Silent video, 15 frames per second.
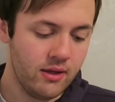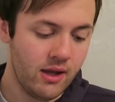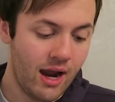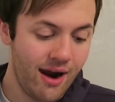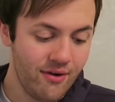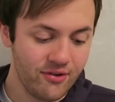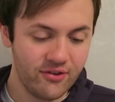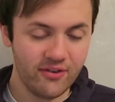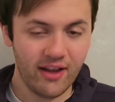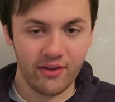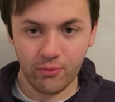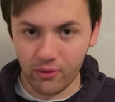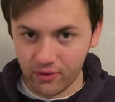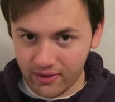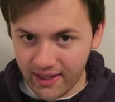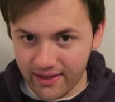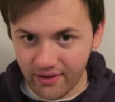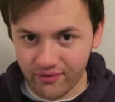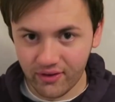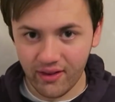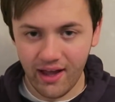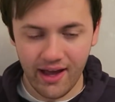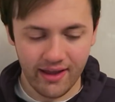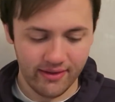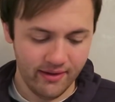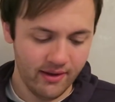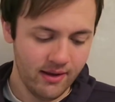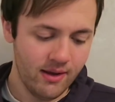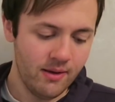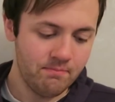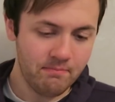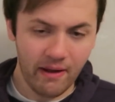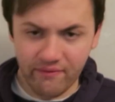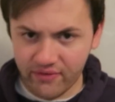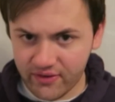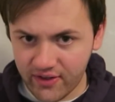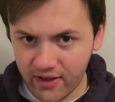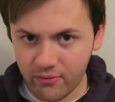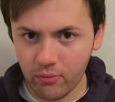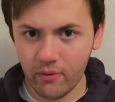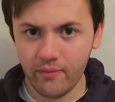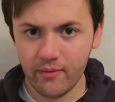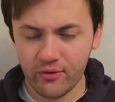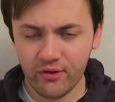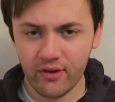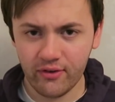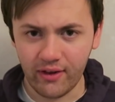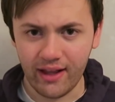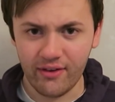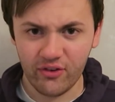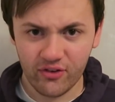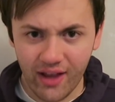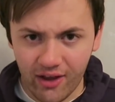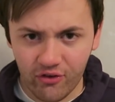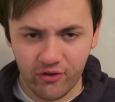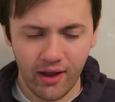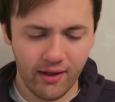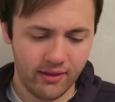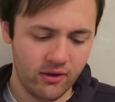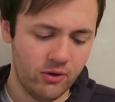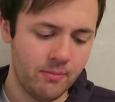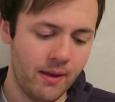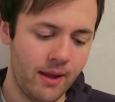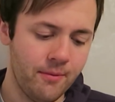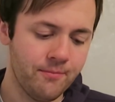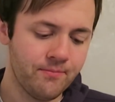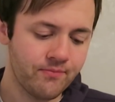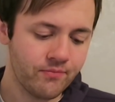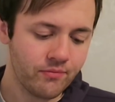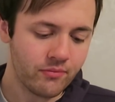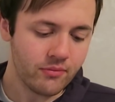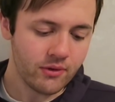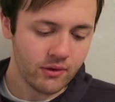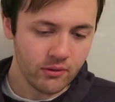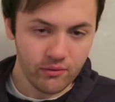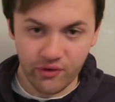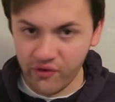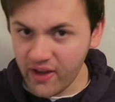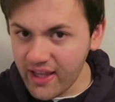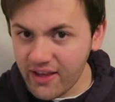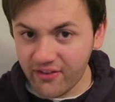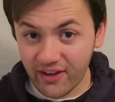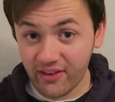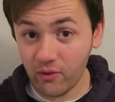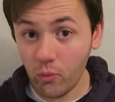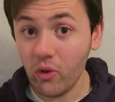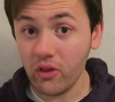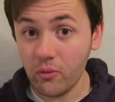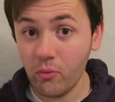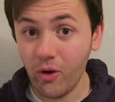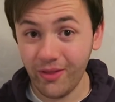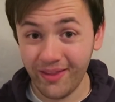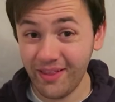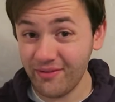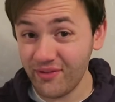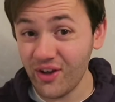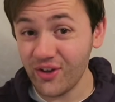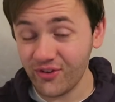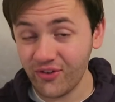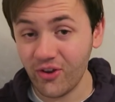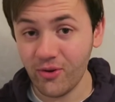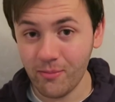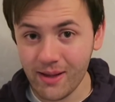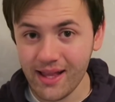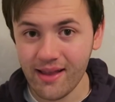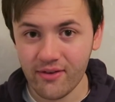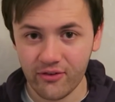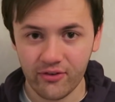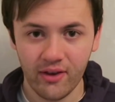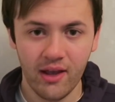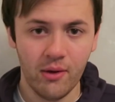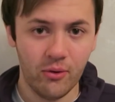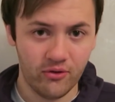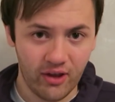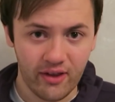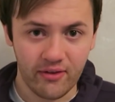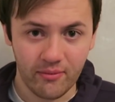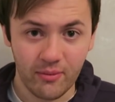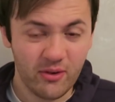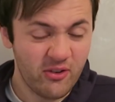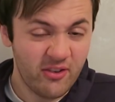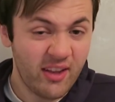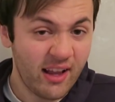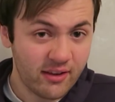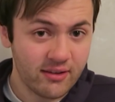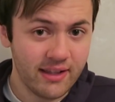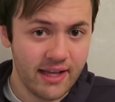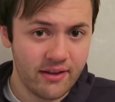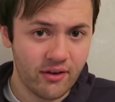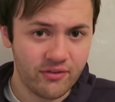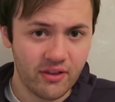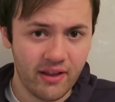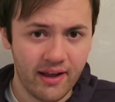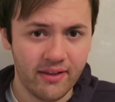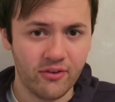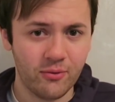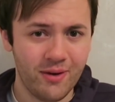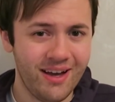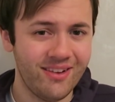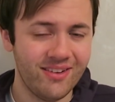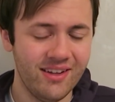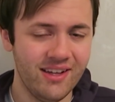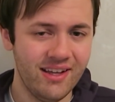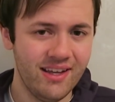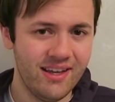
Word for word: Harrison's had one cleared off the line. Bamford's had one which he's kind of snatched at a little bit. Raphinha's had a one-on-one in the first two minutes, which had, which he's had cleared off the line as well.